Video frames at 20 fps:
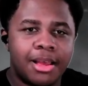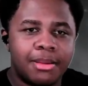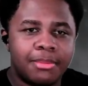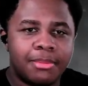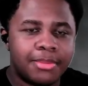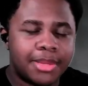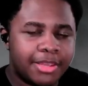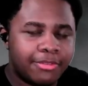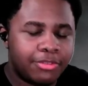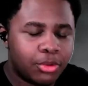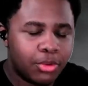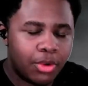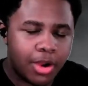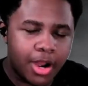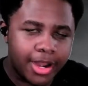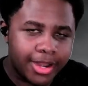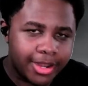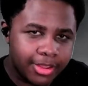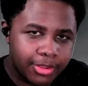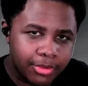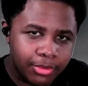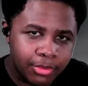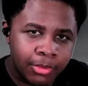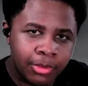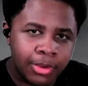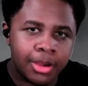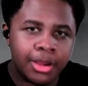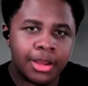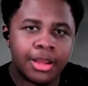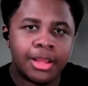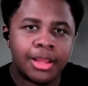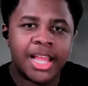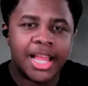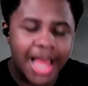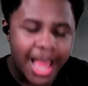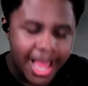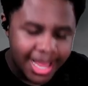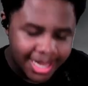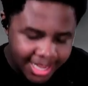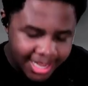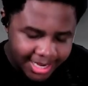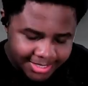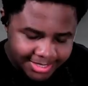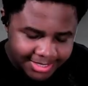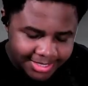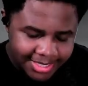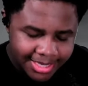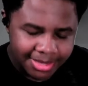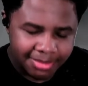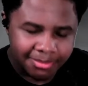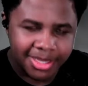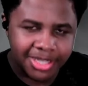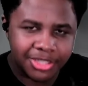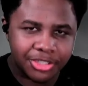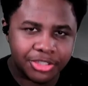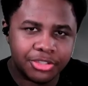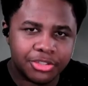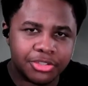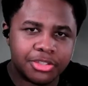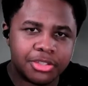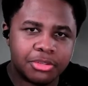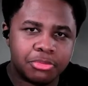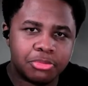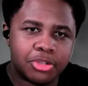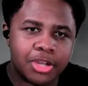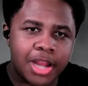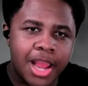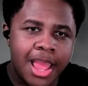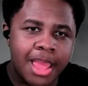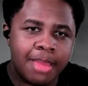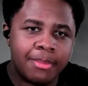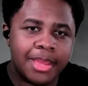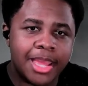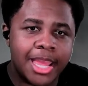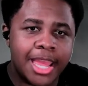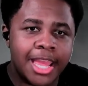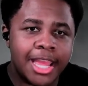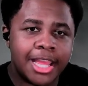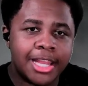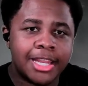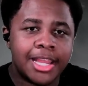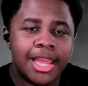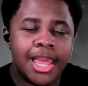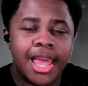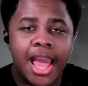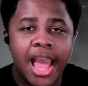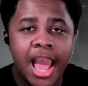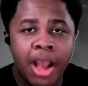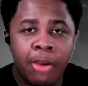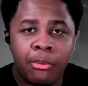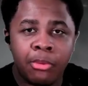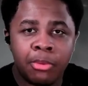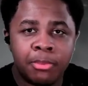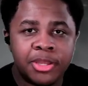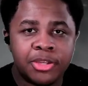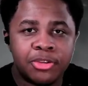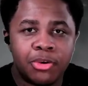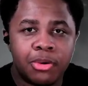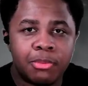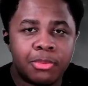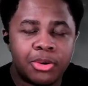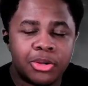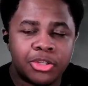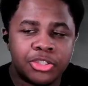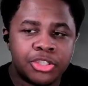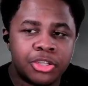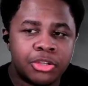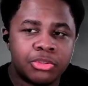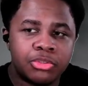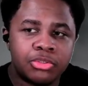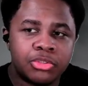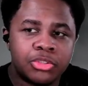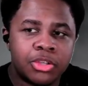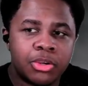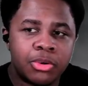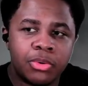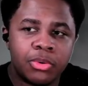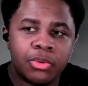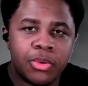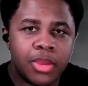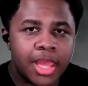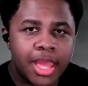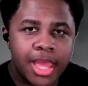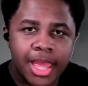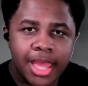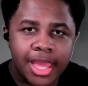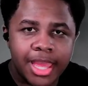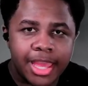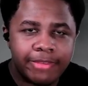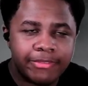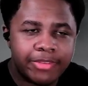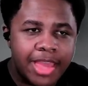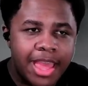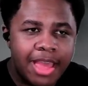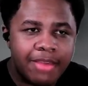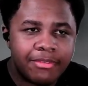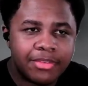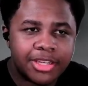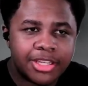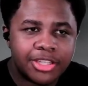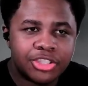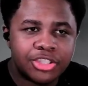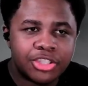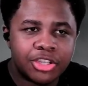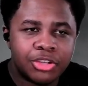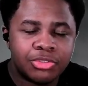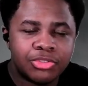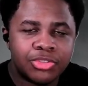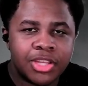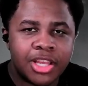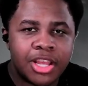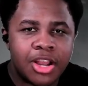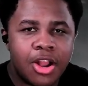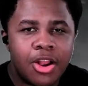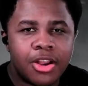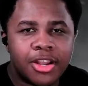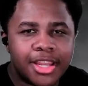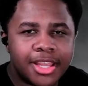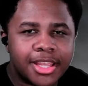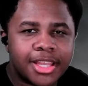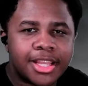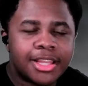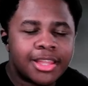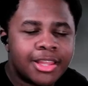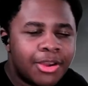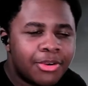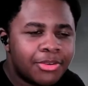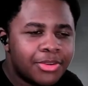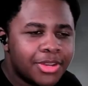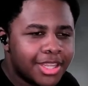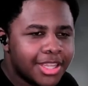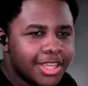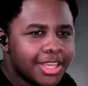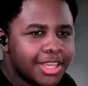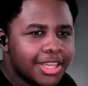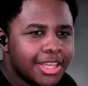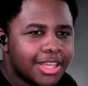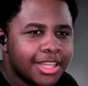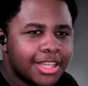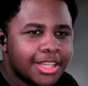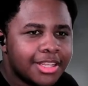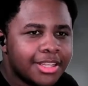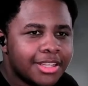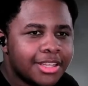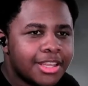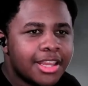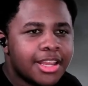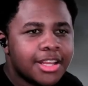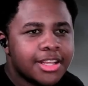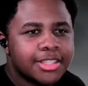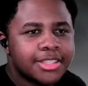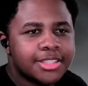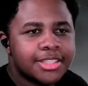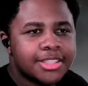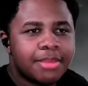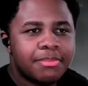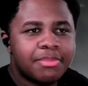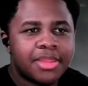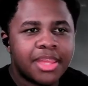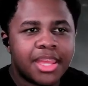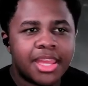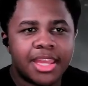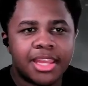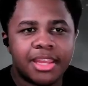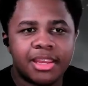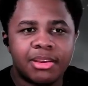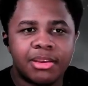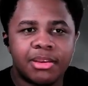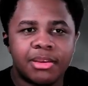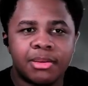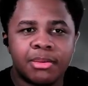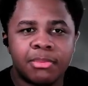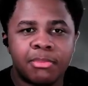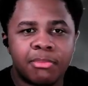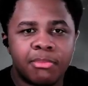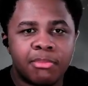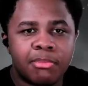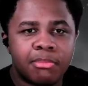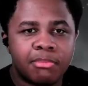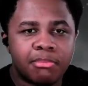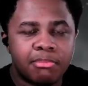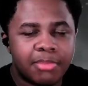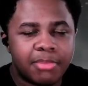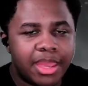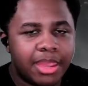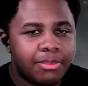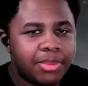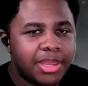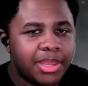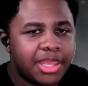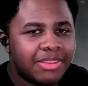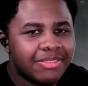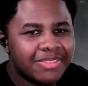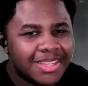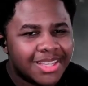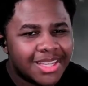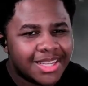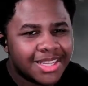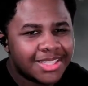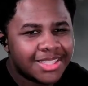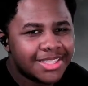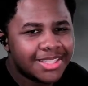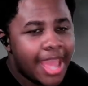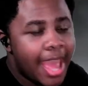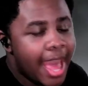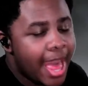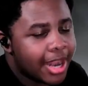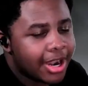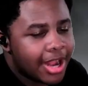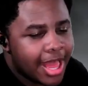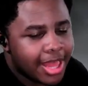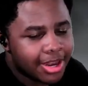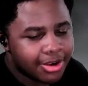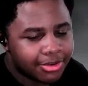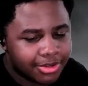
If you are new, like I said, make sure you subscribe and I will be doing more shows. So if you have any shows that aren't Nickelodeon, something, maybe even Disney, I don't